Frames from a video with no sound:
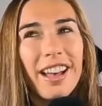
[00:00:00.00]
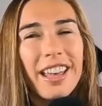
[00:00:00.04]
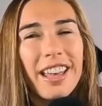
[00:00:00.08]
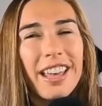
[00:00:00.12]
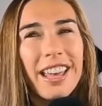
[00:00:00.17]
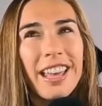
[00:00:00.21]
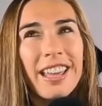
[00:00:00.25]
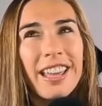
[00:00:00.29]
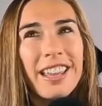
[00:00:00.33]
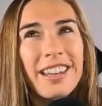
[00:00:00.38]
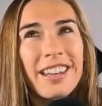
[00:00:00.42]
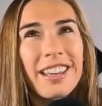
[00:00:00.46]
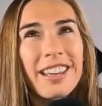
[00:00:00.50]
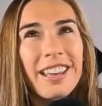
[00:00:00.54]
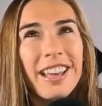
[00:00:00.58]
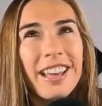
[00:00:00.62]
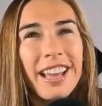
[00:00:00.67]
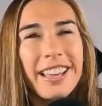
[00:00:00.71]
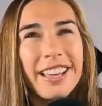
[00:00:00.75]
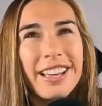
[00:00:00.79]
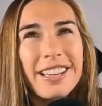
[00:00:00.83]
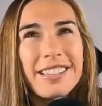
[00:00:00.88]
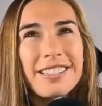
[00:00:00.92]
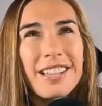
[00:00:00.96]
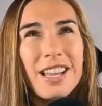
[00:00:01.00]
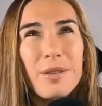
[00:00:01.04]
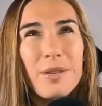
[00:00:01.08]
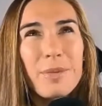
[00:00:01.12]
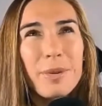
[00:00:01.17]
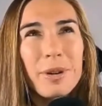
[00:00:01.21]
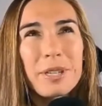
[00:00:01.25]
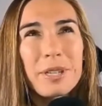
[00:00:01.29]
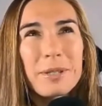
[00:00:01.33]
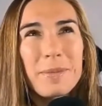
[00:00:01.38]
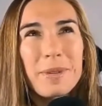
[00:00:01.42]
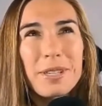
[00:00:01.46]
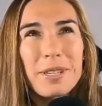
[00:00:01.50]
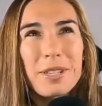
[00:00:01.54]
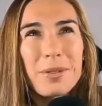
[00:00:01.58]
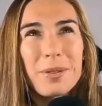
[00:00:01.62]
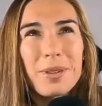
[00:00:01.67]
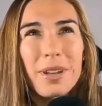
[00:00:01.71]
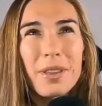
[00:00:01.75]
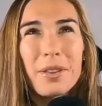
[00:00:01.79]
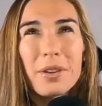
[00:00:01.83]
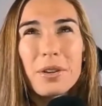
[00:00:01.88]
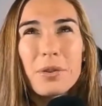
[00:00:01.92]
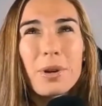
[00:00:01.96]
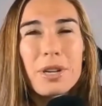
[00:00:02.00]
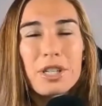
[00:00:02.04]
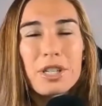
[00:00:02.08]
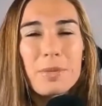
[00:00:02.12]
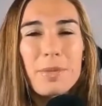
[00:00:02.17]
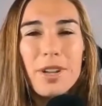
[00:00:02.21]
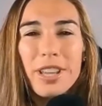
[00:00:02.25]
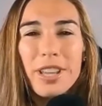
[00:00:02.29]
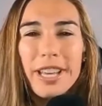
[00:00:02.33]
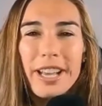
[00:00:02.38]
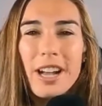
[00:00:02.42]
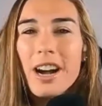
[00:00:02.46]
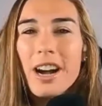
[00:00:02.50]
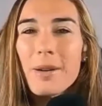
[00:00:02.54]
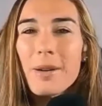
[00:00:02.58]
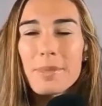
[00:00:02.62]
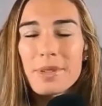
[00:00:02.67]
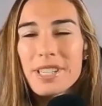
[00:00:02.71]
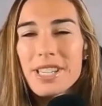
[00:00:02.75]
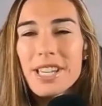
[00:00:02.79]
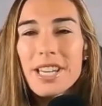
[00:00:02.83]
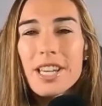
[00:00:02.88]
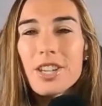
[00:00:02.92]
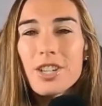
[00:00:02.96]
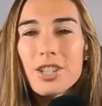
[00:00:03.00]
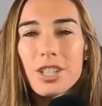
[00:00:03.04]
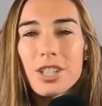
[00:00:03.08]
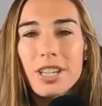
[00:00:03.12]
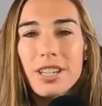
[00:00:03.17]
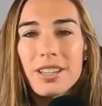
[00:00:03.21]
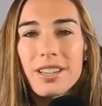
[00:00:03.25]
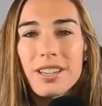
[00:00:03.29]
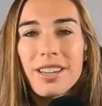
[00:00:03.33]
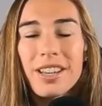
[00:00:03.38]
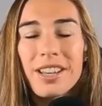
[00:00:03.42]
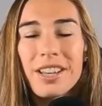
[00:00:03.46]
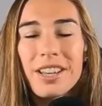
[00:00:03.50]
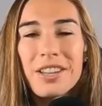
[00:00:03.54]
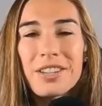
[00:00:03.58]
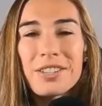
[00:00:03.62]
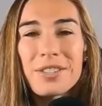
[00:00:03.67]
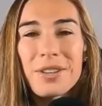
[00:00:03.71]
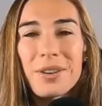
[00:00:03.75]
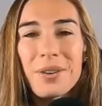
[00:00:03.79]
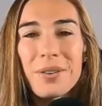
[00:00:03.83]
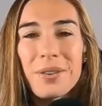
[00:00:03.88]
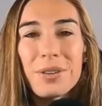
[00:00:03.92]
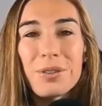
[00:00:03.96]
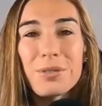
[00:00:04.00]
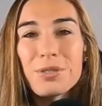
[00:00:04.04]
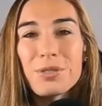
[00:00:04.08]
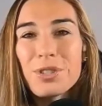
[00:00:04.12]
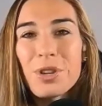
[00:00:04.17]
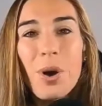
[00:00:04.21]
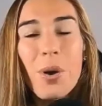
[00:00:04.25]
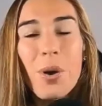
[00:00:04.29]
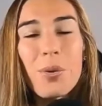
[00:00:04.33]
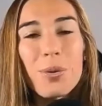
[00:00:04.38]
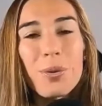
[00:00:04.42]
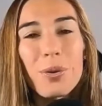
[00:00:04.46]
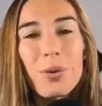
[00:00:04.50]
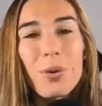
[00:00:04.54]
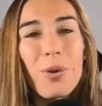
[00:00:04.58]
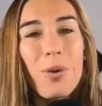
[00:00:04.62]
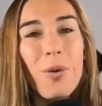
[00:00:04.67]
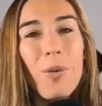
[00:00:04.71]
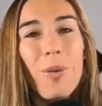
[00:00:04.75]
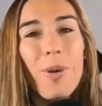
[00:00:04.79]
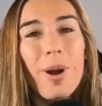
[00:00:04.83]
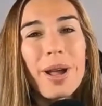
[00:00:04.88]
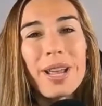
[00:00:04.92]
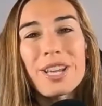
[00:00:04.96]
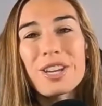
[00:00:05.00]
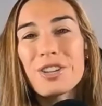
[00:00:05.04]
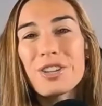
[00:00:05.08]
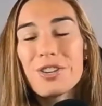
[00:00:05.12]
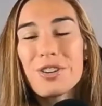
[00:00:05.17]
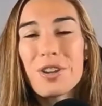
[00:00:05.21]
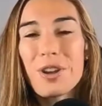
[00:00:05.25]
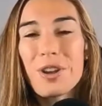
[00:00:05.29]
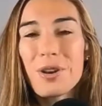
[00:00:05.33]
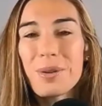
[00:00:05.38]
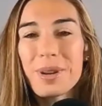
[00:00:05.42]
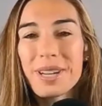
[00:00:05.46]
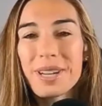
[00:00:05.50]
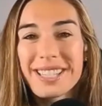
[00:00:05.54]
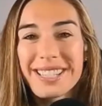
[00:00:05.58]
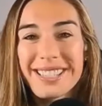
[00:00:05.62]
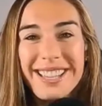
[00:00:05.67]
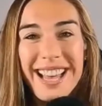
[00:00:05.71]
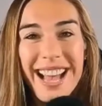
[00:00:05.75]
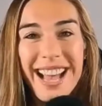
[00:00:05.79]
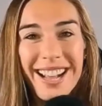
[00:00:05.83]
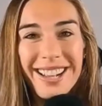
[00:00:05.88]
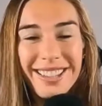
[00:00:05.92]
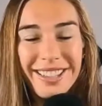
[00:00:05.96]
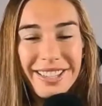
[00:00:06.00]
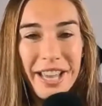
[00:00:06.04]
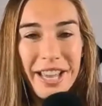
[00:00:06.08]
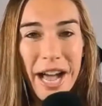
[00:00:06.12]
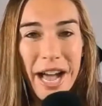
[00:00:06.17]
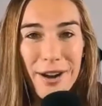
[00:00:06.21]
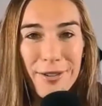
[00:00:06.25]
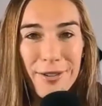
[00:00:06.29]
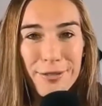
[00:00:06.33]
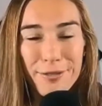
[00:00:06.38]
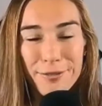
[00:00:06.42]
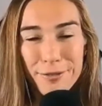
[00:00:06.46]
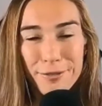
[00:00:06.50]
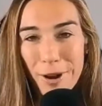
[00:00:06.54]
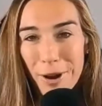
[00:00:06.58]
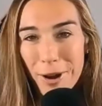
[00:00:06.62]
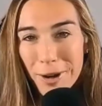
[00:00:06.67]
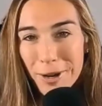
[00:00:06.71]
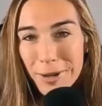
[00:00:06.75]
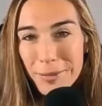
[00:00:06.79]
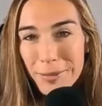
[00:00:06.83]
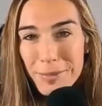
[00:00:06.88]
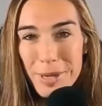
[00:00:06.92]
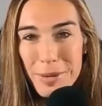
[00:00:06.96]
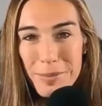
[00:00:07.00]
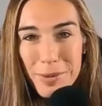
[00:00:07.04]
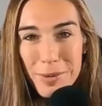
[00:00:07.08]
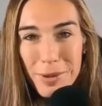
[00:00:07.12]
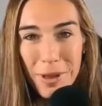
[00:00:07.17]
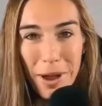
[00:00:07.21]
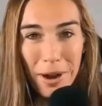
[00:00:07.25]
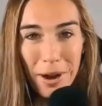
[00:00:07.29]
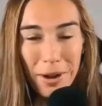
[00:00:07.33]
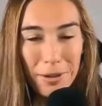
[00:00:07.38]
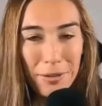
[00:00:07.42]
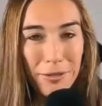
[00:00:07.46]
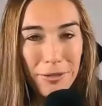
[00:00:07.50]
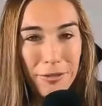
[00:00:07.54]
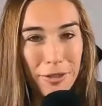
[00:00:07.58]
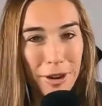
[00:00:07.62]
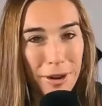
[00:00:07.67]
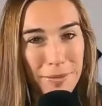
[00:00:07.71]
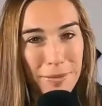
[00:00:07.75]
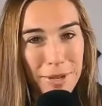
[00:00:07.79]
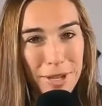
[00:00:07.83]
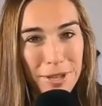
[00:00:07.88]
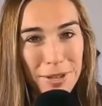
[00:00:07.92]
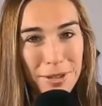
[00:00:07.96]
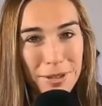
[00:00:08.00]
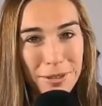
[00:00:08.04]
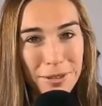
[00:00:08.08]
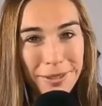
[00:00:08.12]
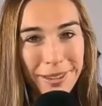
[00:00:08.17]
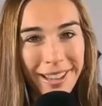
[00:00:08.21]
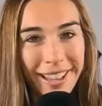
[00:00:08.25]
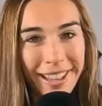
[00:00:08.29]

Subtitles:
And I guess that brings me to another question about like competition. So you don't quite know exactly how far people are from you.